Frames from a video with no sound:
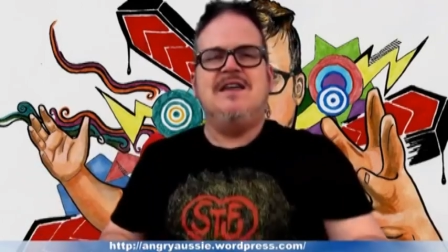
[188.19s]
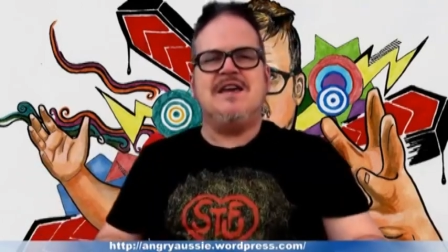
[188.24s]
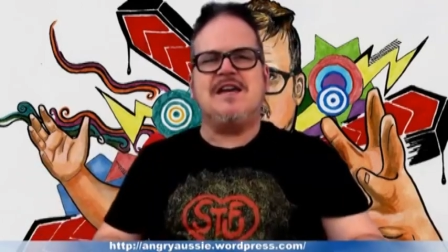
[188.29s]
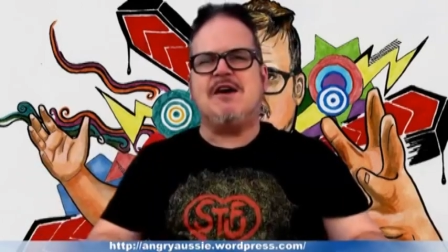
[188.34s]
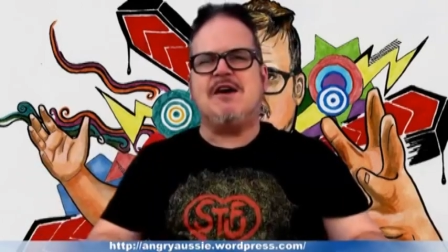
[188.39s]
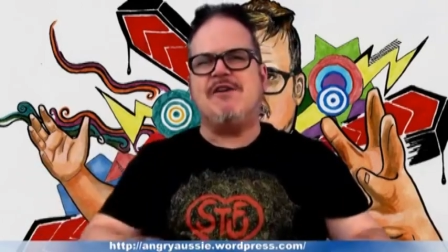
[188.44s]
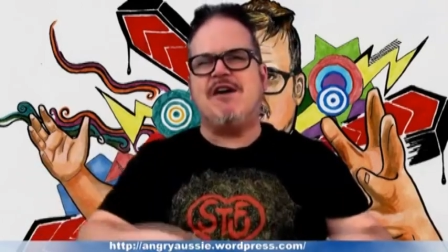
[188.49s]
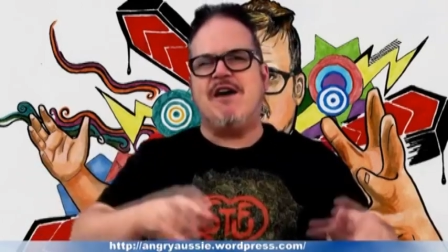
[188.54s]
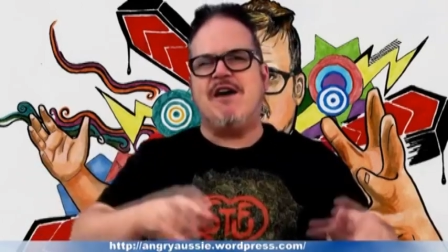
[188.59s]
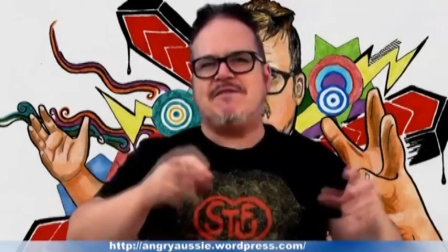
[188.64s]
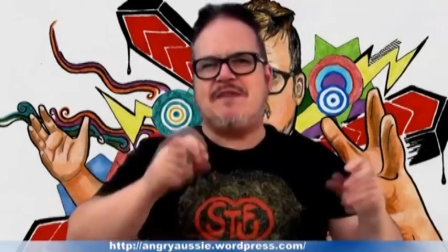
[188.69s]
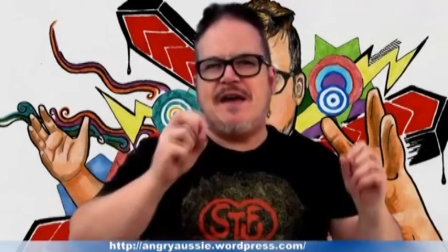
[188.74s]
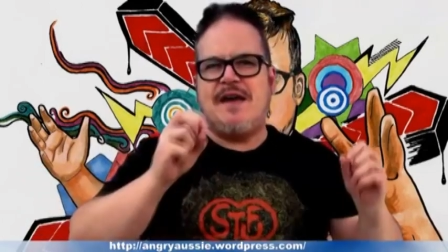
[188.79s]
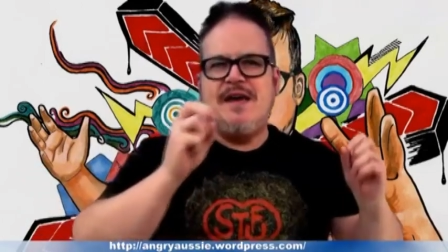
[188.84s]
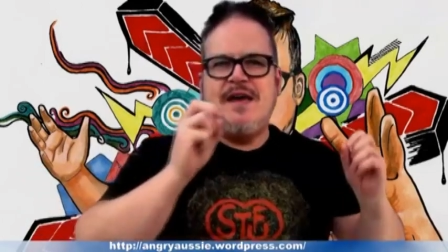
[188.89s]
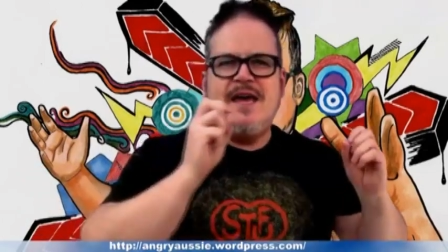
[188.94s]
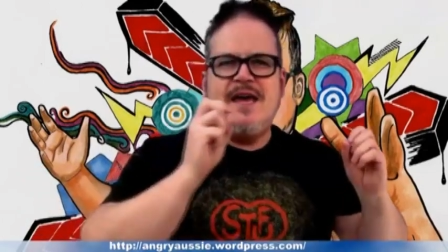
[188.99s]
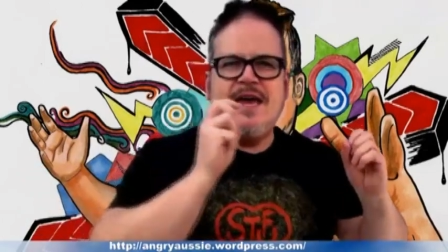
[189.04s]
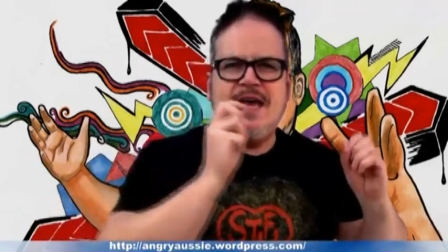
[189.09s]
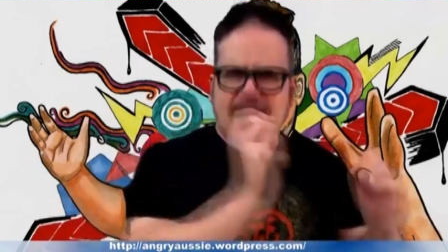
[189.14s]
They're going
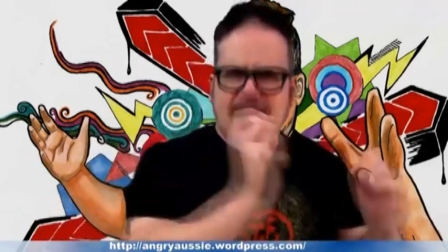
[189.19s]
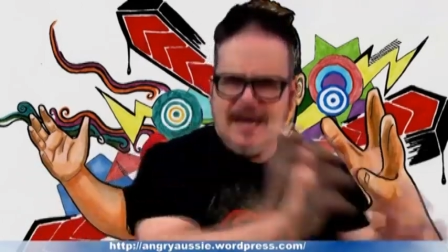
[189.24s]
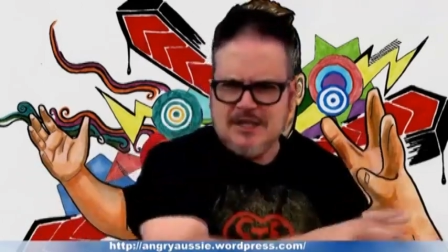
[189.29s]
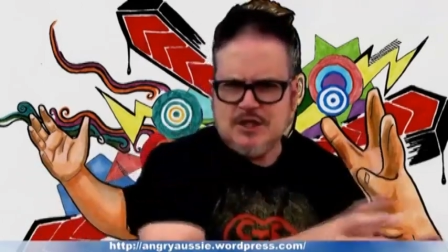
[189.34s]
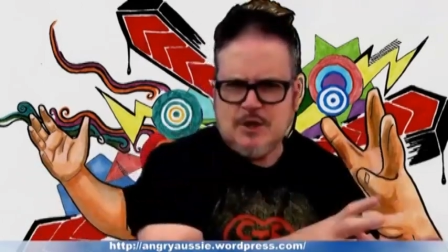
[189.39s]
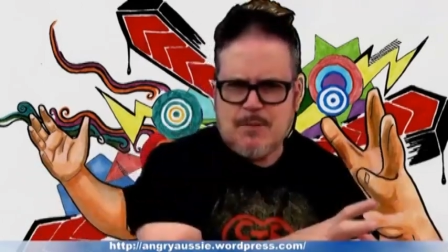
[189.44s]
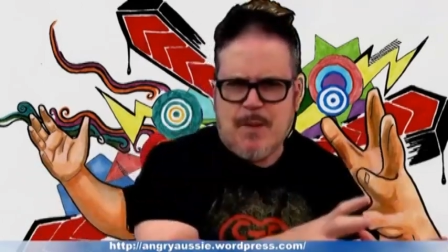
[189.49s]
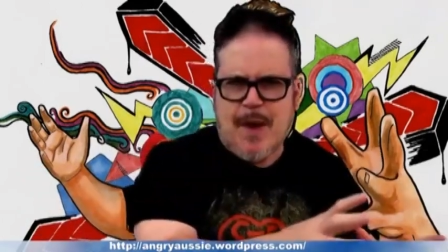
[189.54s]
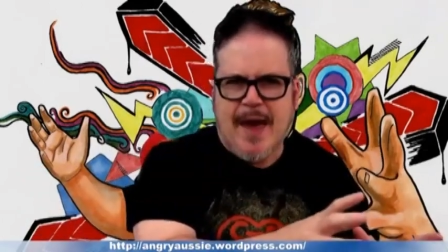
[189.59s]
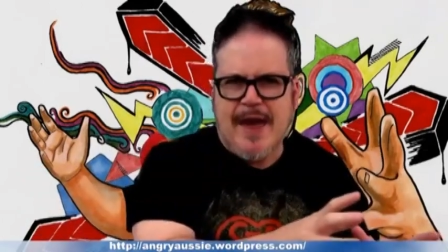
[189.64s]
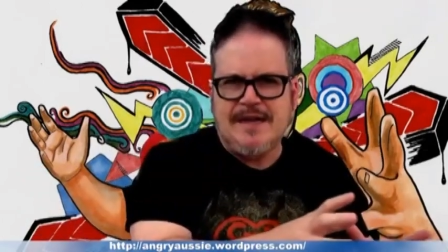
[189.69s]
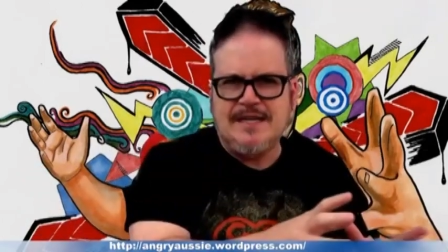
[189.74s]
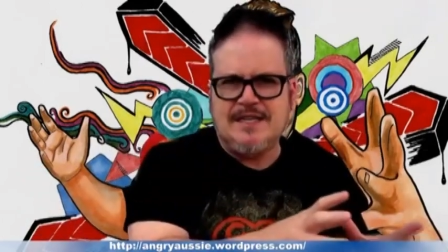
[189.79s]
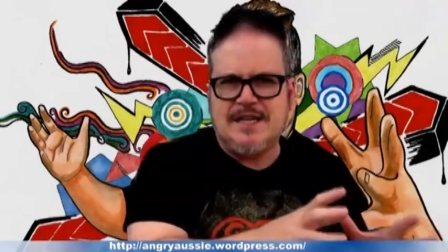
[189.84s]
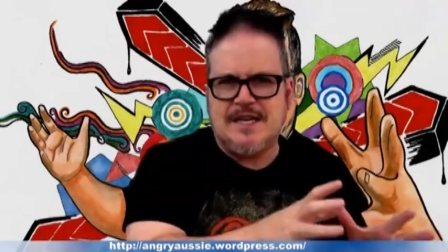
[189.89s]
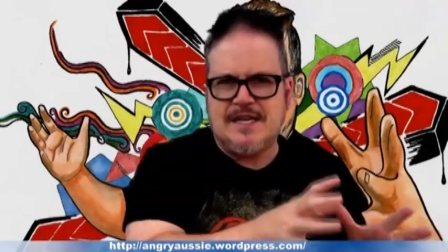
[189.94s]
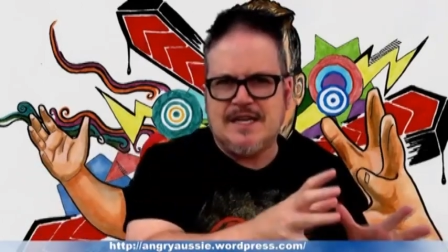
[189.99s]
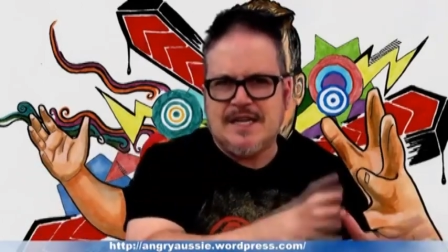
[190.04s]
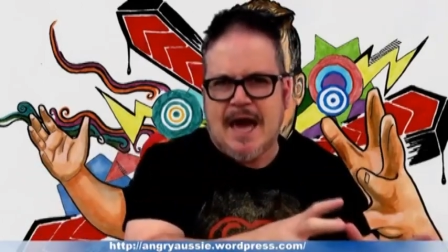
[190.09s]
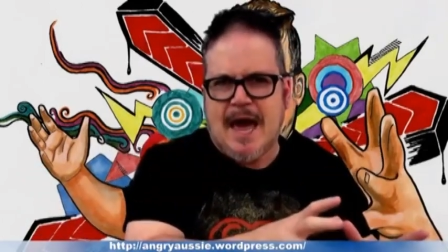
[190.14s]
after
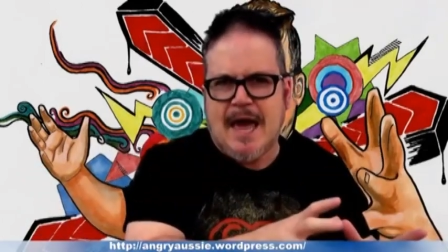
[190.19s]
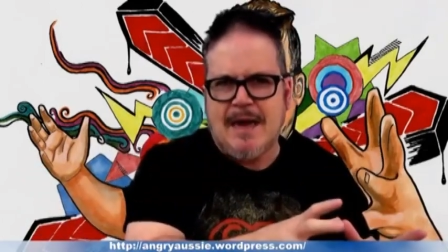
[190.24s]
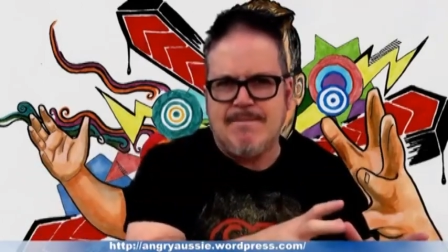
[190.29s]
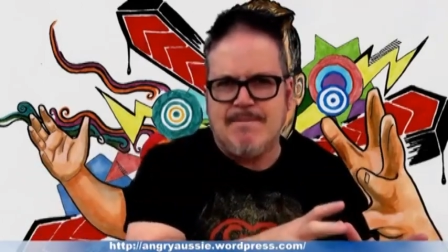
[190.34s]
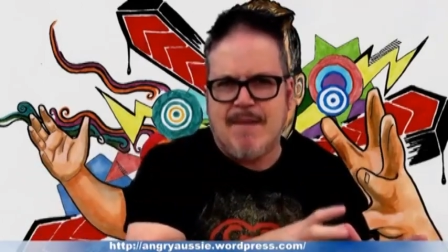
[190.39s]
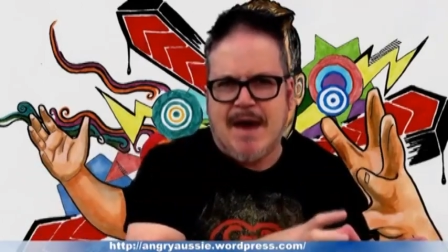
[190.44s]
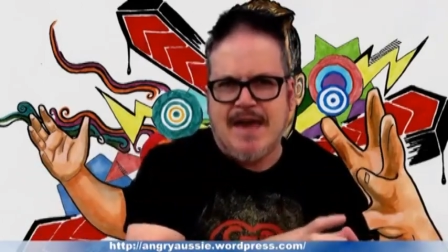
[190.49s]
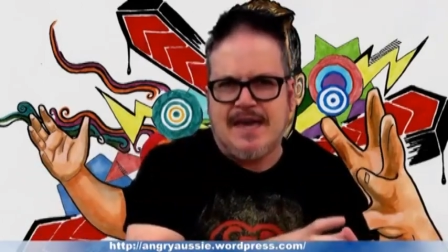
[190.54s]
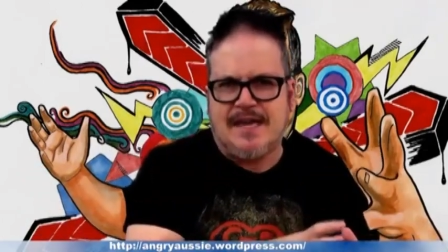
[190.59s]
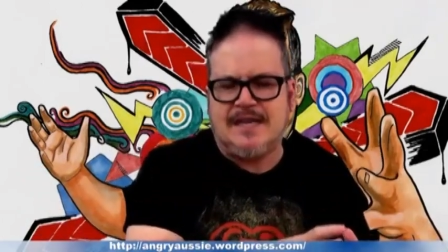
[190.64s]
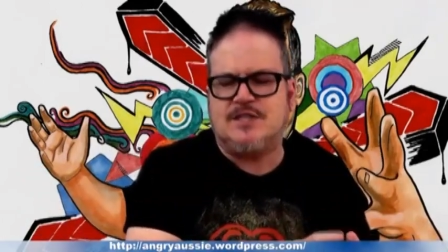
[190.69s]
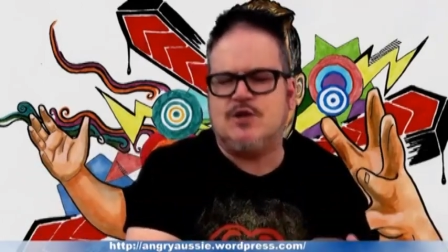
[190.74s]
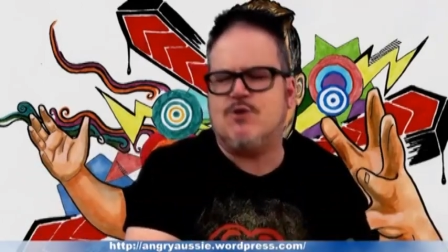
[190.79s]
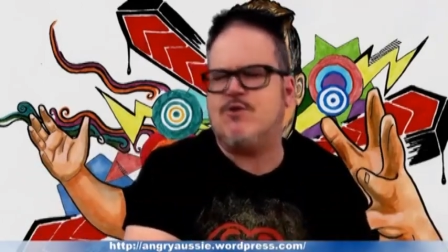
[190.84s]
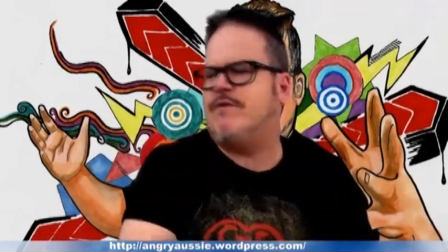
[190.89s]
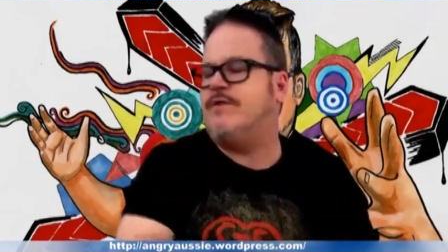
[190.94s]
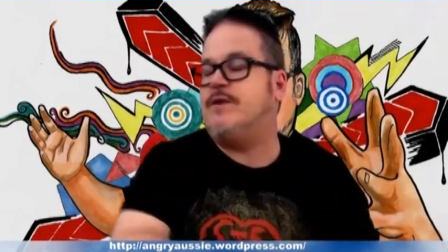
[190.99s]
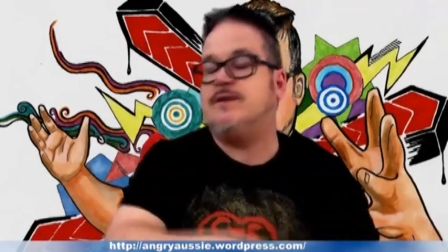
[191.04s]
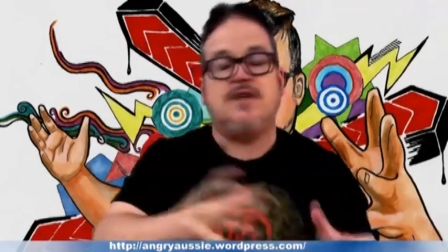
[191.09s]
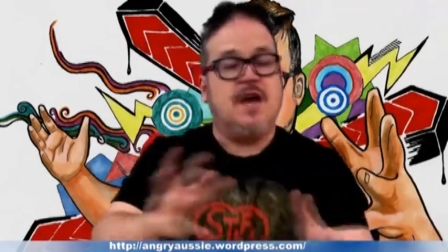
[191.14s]
independent game makers and
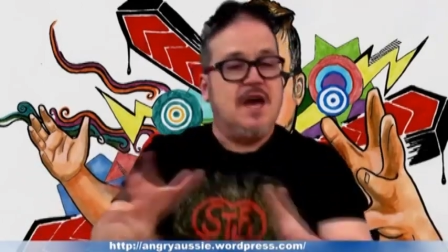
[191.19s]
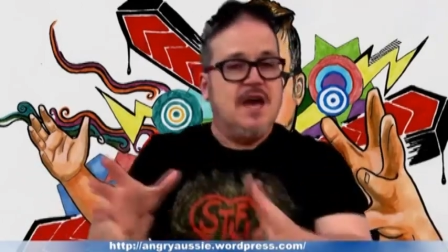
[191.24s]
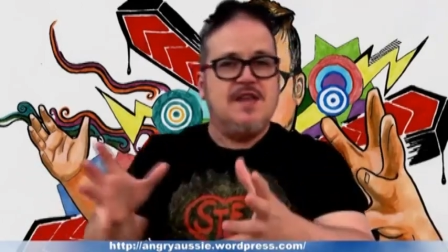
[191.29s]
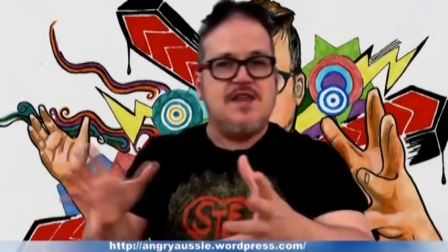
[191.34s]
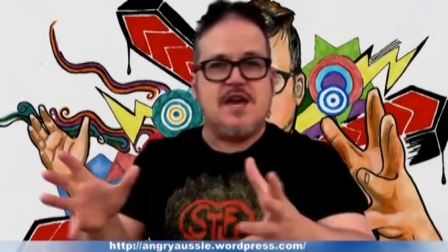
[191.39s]
reviews.